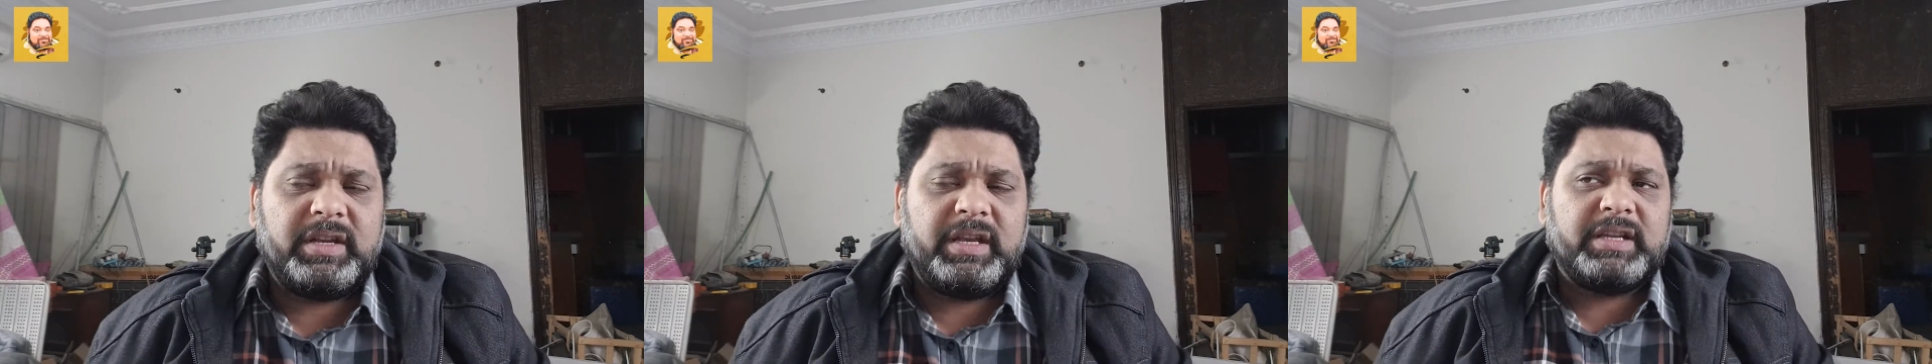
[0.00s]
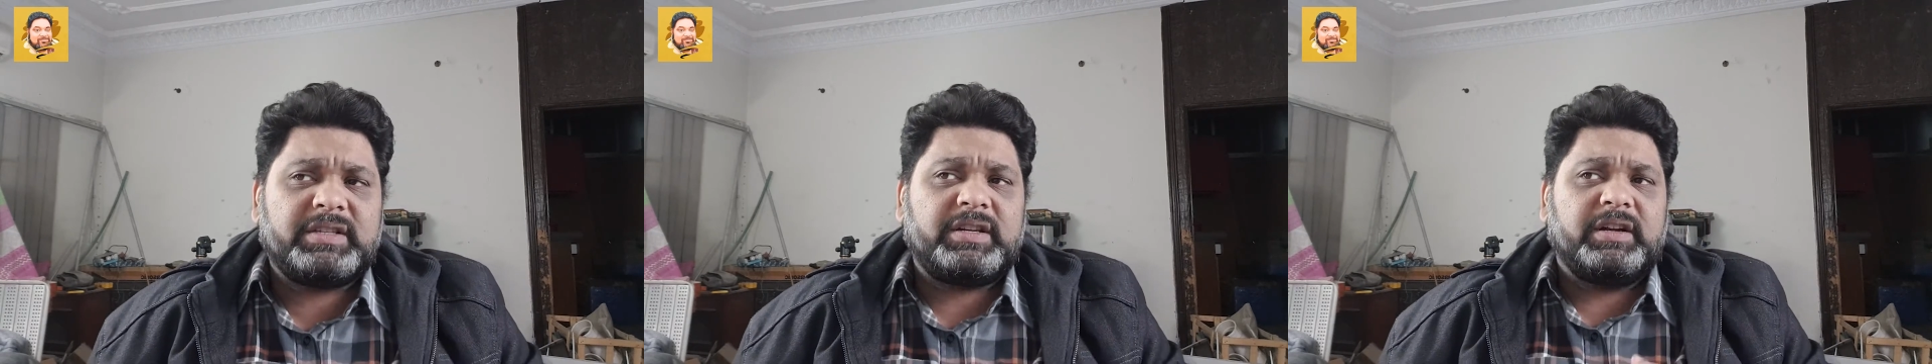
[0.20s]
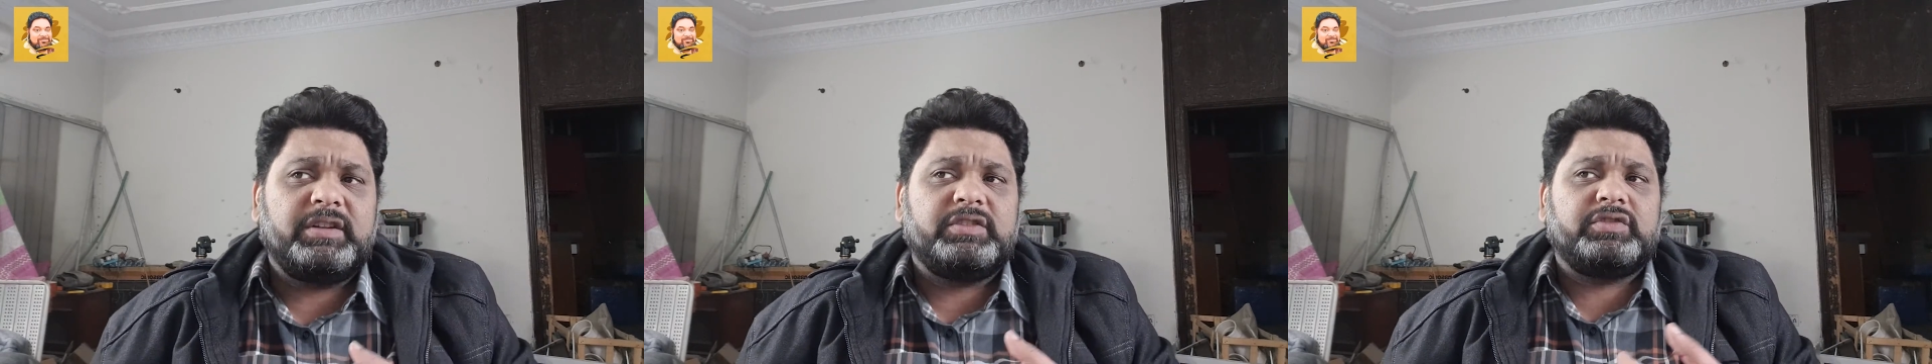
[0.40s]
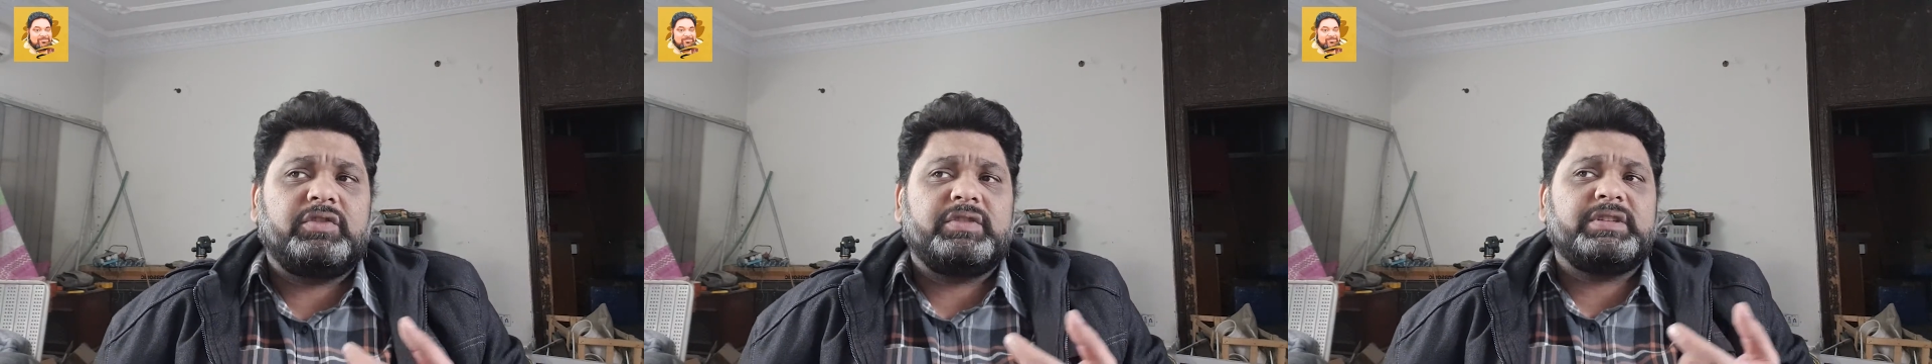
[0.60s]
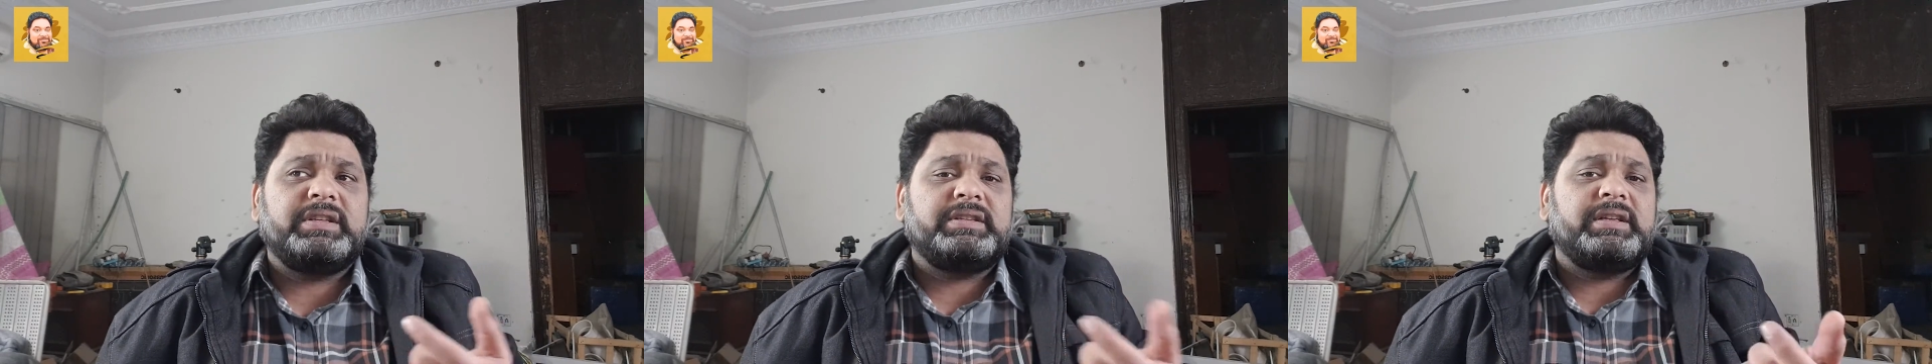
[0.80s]
external
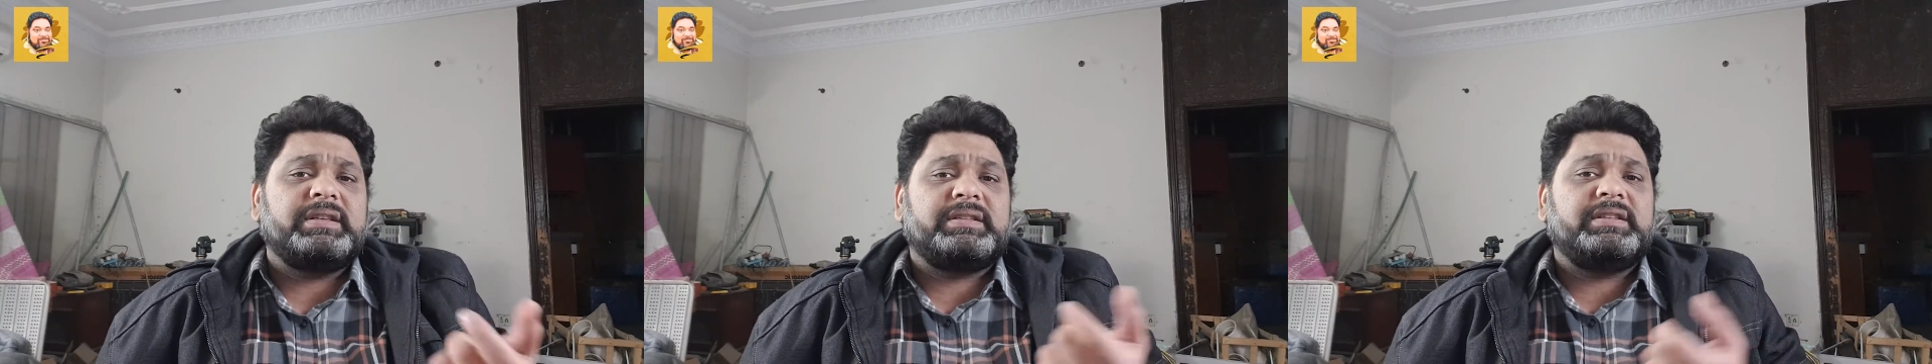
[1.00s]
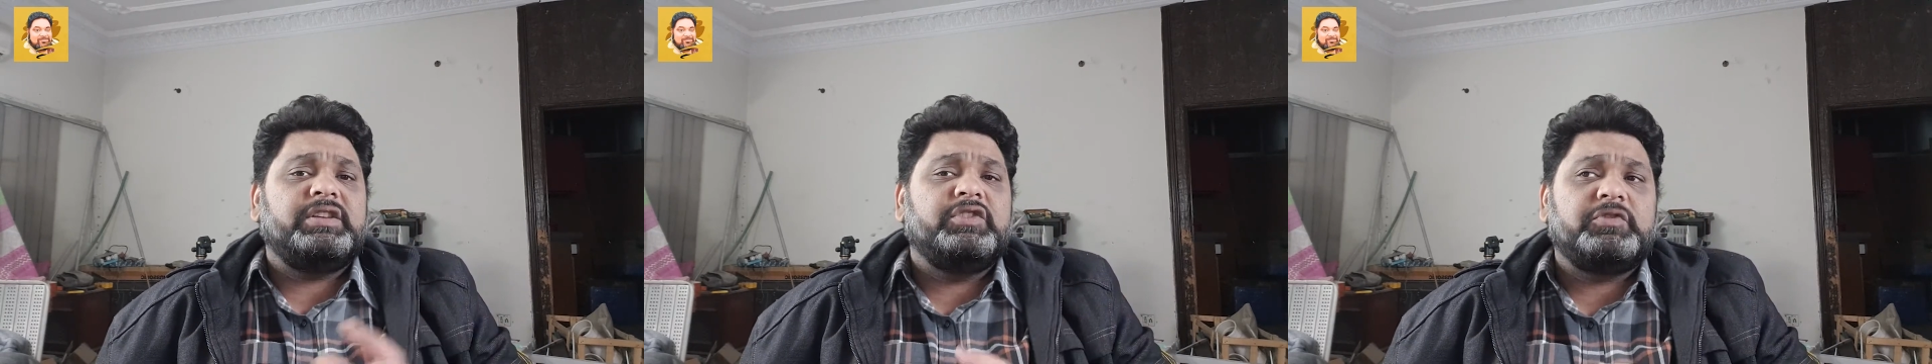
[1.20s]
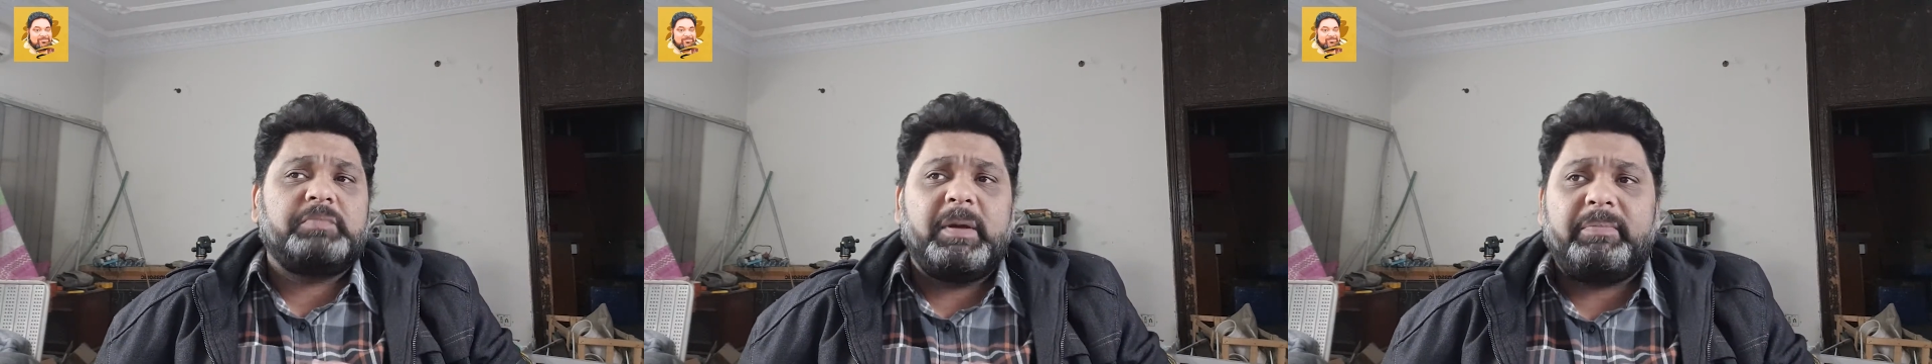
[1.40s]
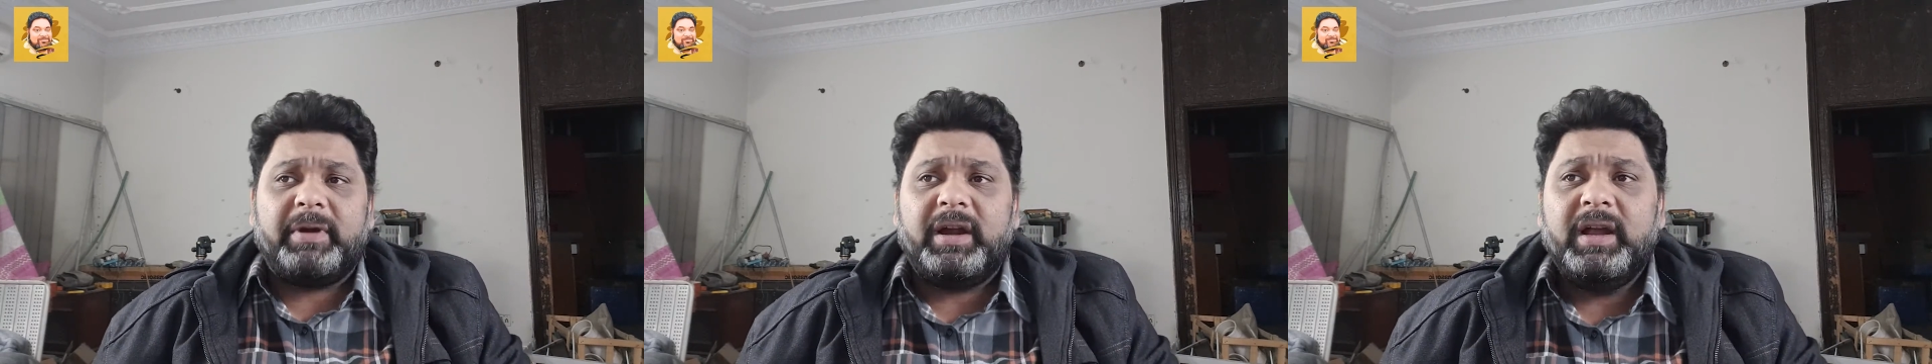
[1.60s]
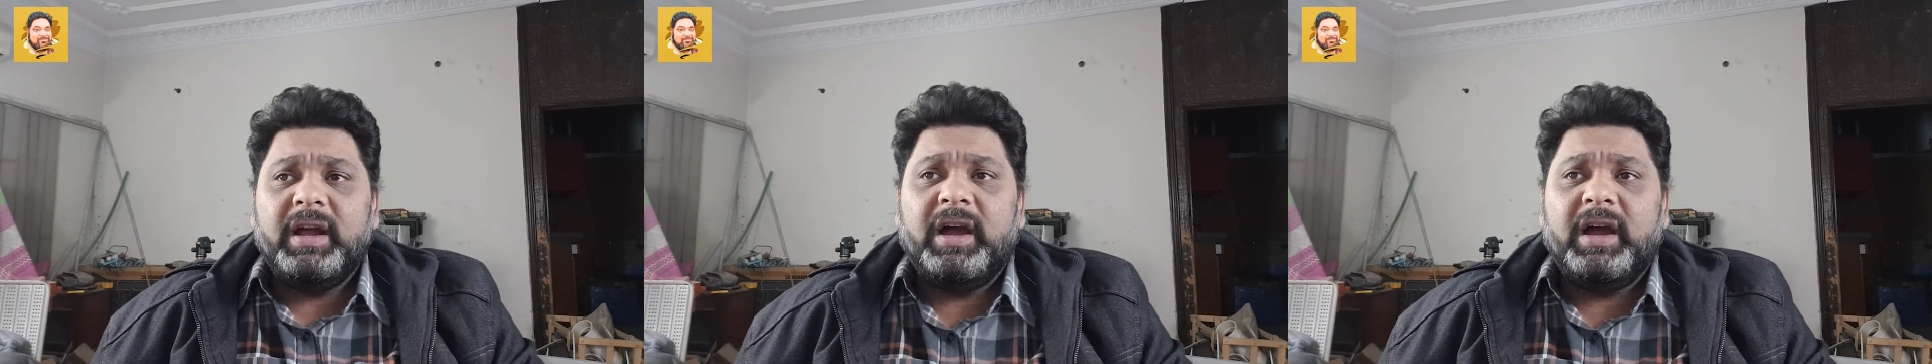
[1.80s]
sources, is newspaper.